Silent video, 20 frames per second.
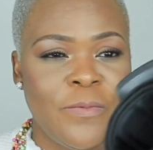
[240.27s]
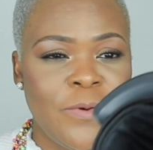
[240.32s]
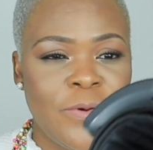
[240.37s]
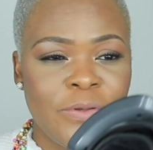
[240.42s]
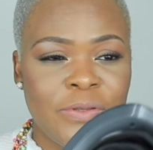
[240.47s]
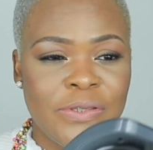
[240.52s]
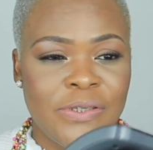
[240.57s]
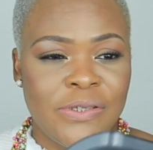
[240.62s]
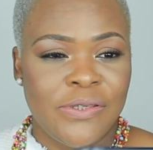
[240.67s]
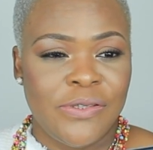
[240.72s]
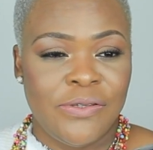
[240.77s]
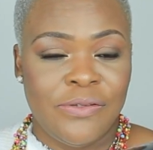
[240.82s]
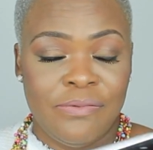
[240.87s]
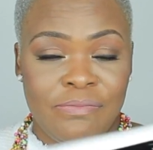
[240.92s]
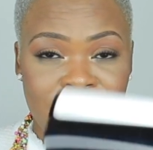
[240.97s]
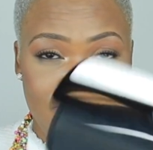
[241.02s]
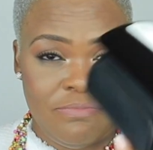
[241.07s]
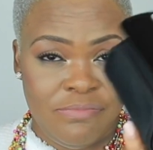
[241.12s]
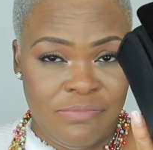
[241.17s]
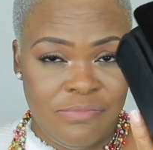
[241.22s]
want
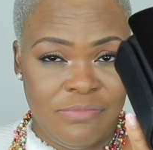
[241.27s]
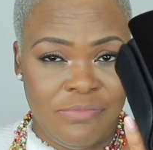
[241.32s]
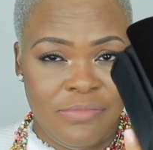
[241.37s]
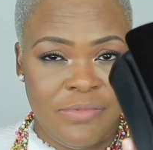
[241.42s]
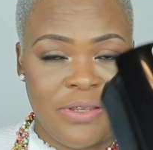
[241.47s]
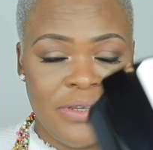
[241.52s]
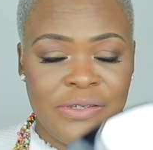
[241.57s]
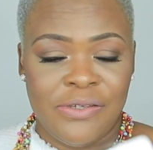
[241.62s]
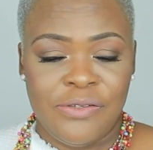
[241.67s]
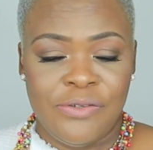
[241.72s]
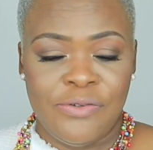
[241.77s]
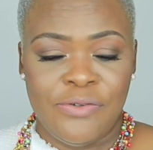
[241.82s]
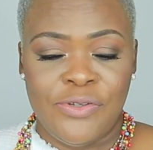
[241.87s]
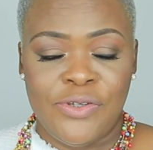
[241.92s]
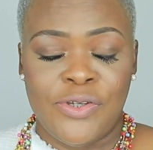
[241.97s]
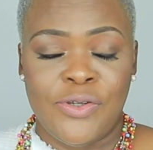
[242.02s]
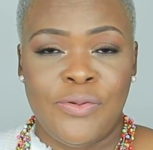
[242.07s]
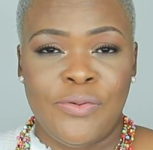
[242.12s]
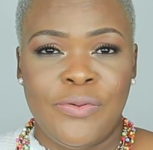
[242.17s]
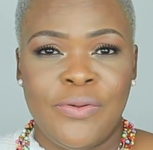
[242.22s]
this to
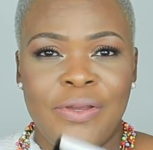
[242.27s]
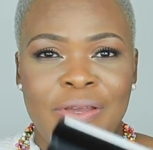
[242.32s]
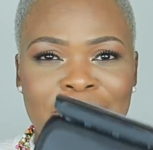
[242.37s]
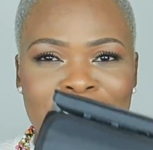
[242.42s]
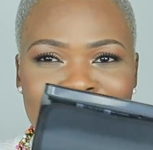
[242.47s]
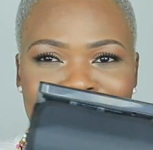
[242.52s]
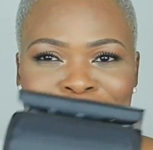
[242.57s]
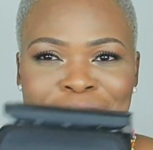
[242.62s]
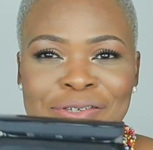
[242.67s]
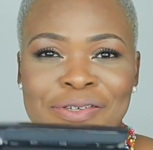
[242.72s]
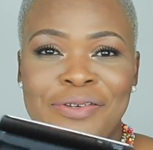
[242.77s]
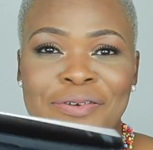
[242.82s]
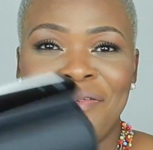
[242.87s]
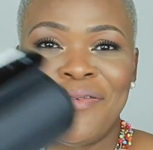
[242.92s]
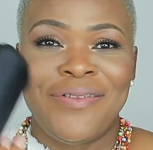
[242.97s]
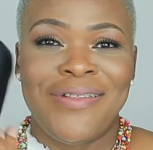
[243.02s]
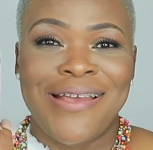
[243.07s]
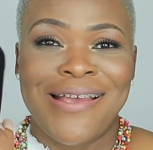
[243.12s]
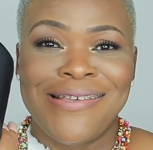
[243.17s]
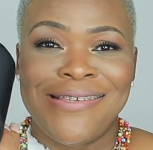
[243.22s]
do. So
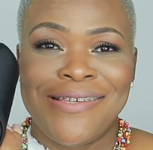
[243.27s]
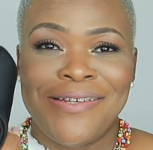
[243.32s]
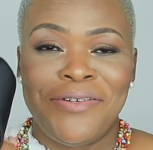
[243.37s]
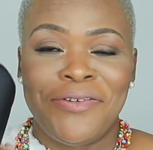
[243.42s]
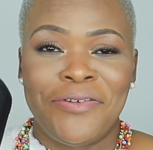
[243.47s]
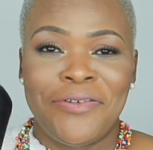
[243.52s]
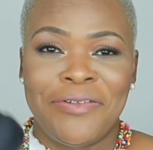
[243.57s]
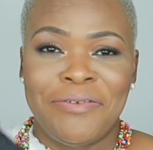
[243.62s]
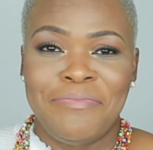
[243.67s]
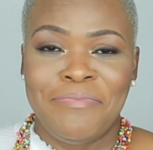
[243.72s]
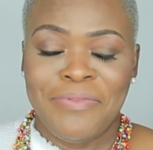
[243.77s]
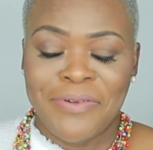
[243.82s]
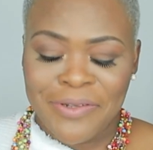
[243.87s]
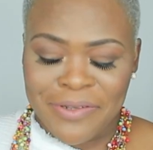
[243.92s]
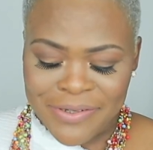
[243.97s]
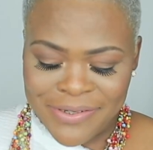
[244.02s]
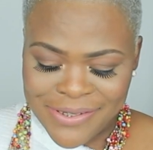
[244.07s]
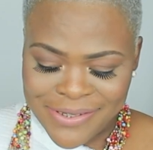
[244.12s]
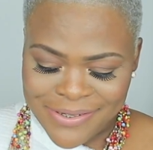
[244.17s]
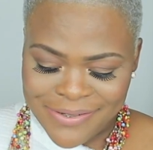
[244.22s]
that's another
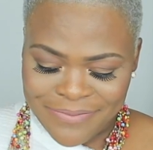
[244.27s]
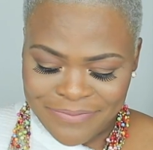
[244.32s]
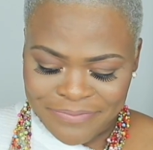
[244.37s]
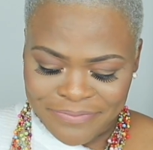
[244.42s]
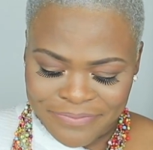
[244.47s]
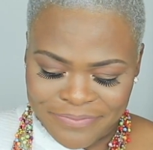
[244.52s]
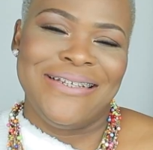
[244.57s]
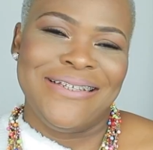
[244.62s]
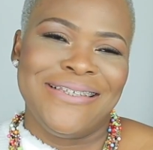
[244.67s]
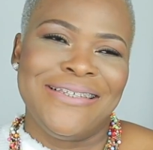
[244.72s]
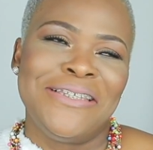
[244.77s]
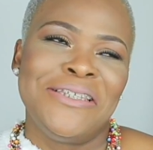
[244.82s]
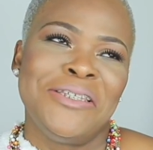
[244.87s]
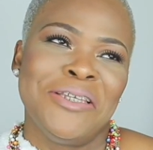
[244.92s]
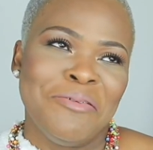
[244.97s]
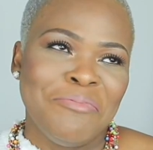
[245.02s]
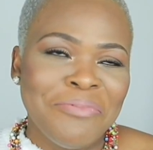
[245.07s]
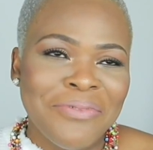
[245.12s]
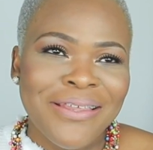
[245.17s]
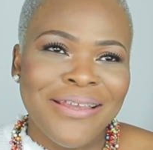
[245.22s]
plus. It's
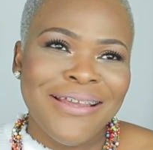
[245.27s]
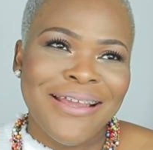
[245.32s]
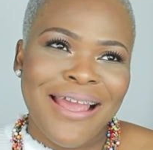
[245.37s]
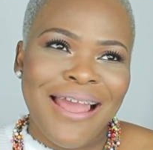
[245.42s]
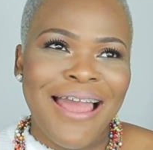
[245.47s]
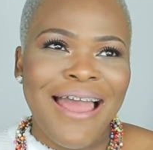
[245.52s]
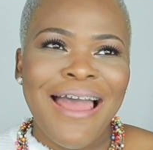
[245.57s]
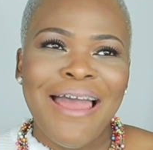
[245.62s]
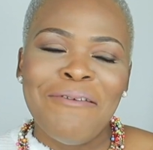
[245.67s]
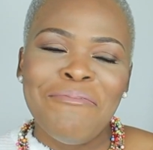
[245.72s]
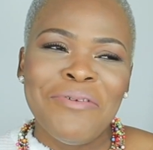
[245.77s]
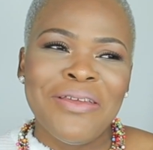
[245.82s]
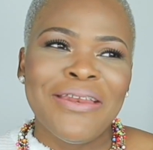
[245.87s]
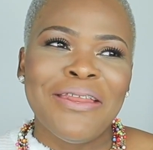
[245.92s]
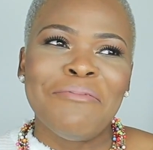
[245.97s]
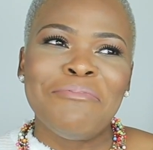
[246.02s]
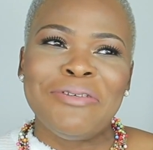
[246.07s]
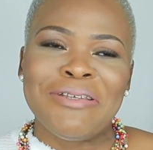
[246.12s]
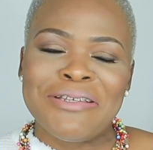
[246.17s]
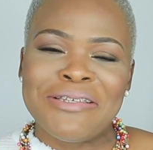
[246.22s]
something,
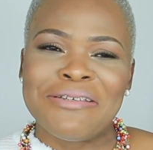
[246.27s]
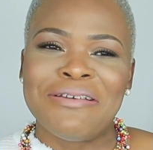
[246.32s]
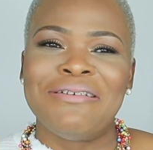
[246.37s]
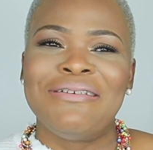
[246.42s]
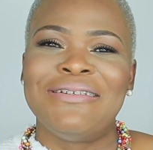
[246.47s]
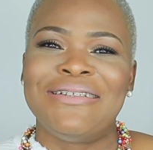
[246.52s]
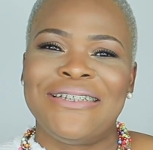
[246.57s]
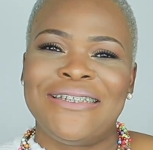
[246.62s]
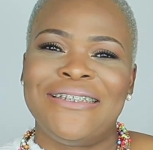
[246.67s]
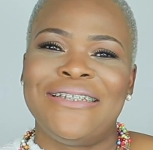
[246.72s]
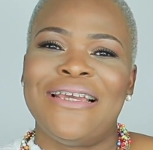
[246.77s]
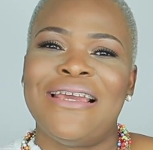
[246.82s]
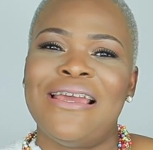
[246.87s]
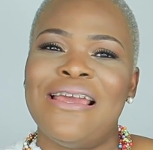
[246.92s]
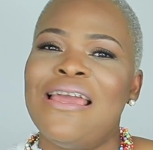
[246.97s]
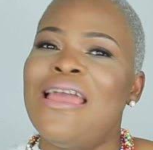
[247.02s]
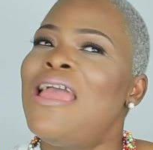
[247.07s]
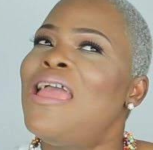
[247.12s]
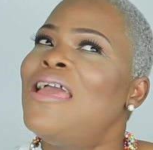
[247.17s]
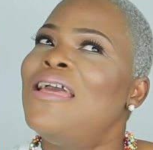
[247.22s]
I'm just gonna
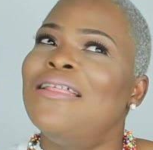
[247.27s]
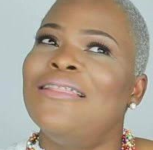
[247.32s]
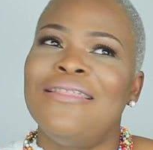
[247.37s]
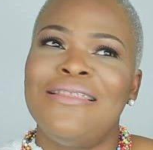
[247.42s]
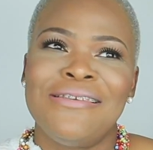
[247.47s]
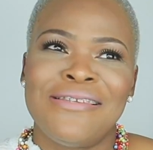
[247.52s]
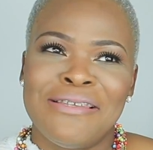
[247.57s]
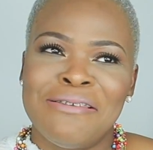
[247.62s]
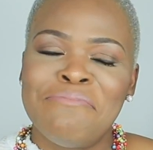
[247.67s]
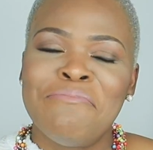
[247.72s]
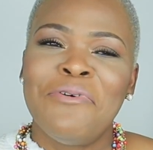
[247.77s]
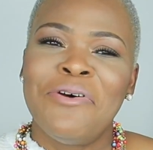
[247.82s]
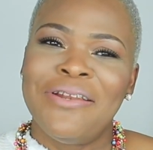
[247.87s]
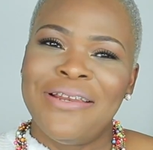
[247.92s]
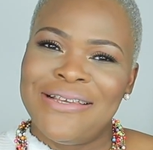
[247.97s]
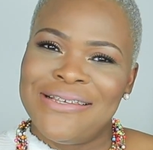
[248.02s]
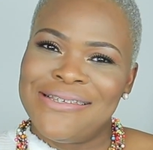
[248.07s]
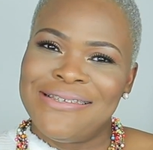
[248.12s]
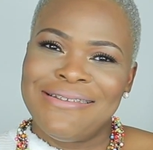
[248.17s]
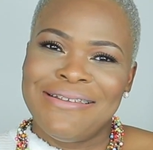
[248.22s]
share the
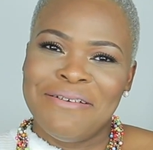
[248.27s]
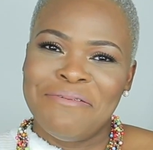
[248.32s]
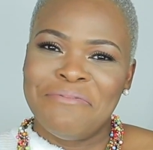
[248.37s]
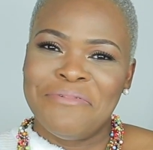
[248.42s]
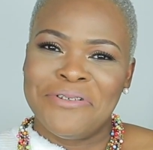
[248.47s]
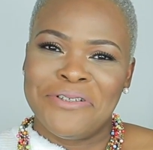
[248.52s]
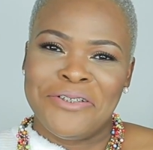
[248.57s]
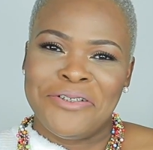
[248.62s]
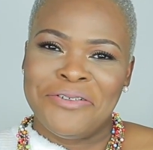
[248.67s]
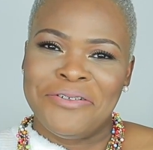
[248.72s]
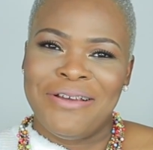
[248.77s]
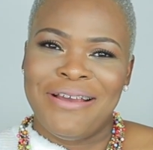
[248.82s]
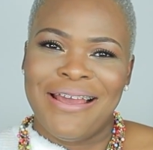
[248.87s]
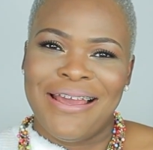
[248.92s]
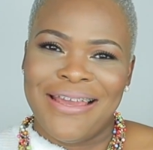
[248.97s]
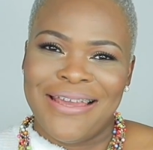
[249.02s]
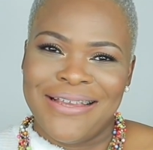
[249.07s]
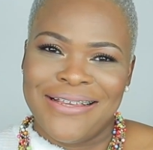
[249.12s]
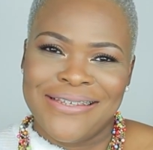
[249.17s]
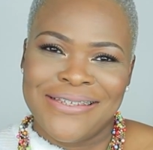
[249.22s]
smallest thing with you
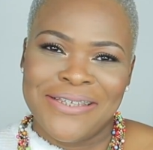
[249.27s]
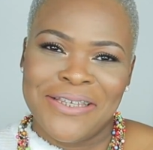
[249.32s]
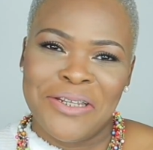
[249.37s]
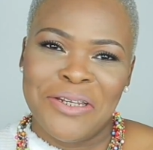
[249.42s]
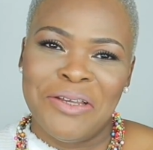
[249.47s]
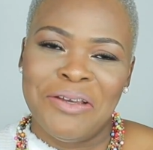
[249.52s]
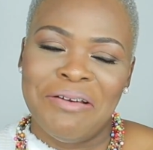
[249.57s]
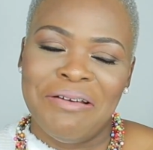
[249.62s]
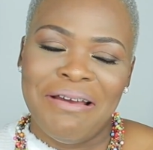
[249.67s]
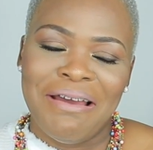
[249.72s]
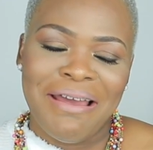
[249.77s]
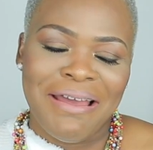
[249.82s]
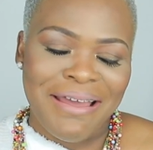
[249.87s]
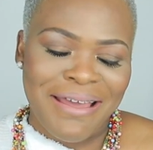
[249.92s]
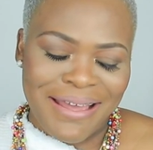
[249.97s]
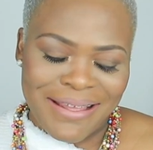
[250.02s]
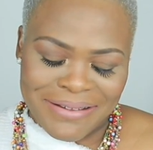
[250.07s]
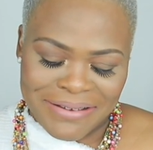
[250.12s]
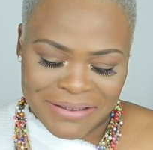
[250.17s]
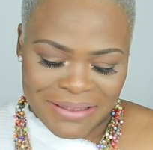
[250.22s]
guys,
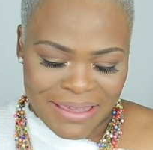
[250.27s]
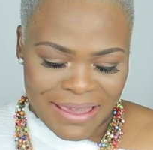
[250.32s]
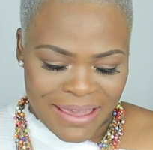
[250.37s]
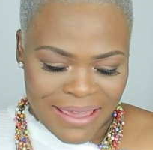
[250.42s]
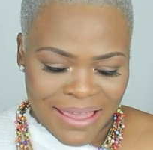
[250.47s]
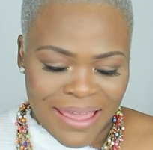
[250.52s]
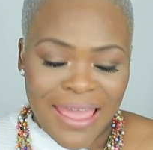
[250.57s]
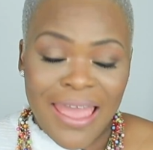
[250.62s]
I don't care.